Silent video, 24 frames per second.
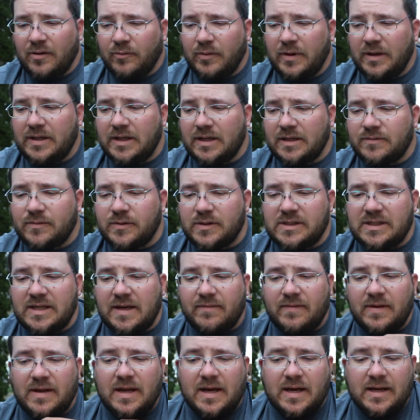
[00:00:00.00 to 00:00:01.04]
retails for
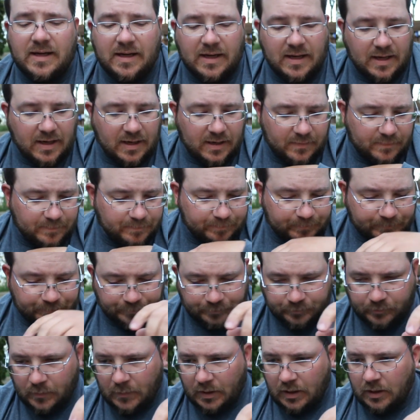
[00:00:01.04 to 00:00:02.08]
$7.99.
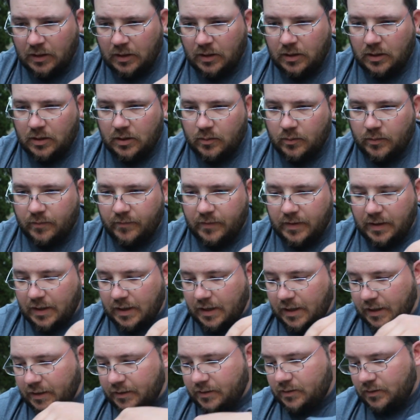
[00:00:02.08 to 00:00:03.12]
We've
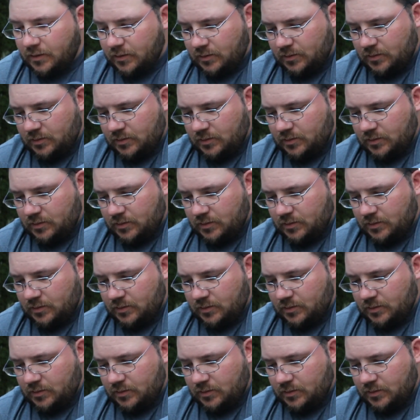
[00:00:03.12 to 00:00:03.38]
got